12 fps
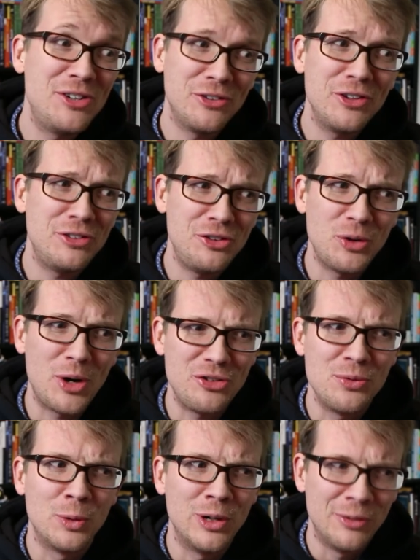which is the
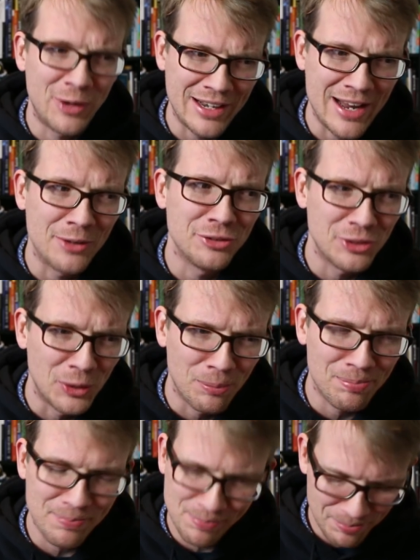situation we're in right now.
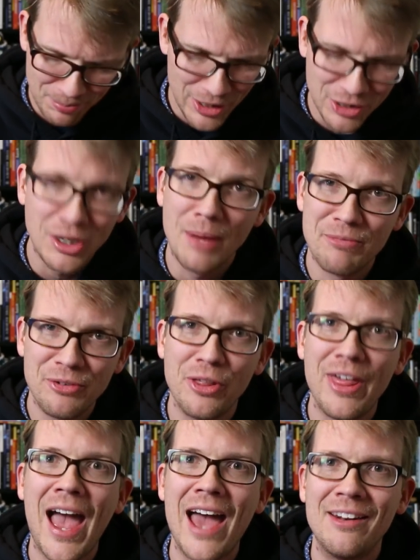So buckle up for
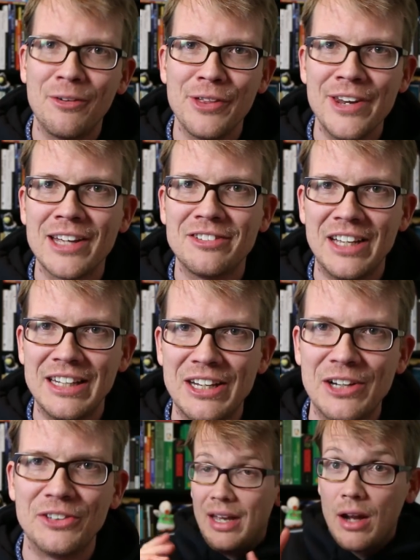that over the next 10
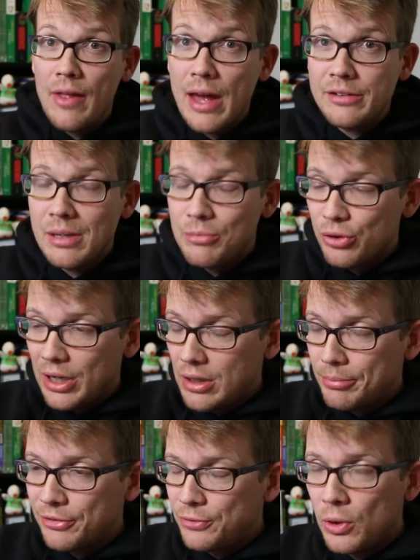years. And on that same train,
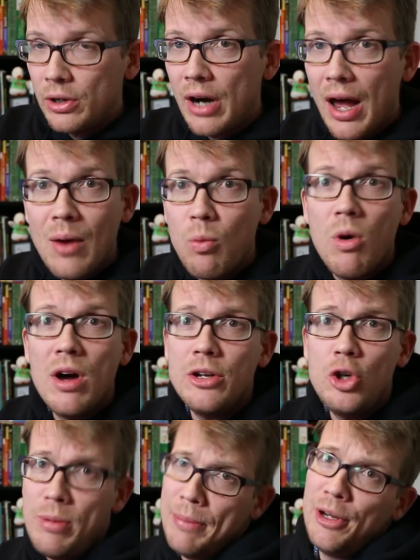number four, I want
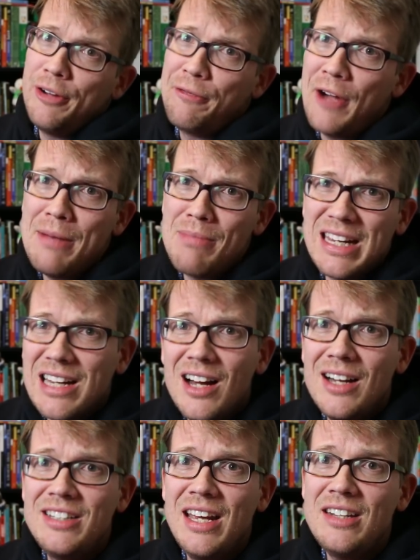new people to find my
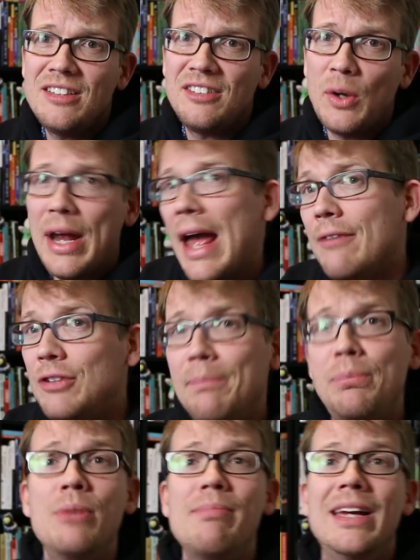content, so I have to
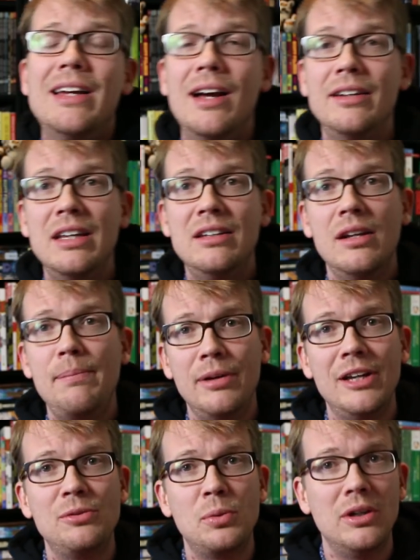put my content in a
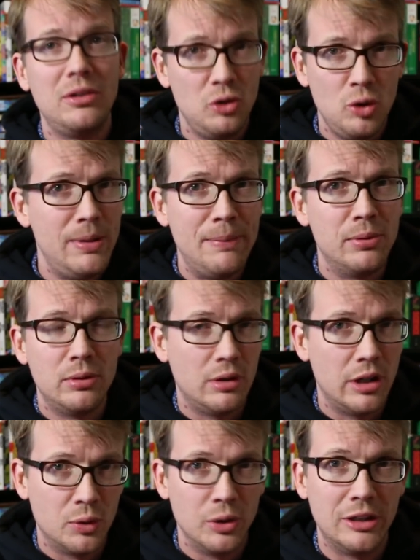place where new people
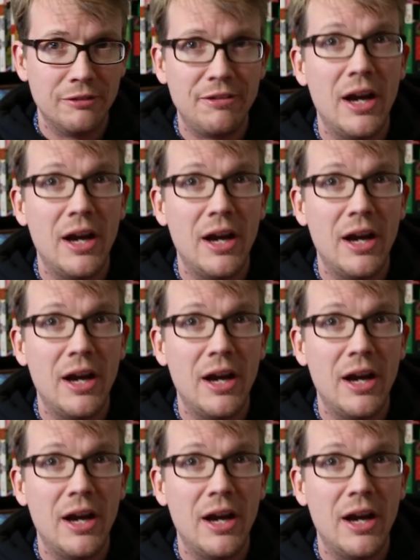are going to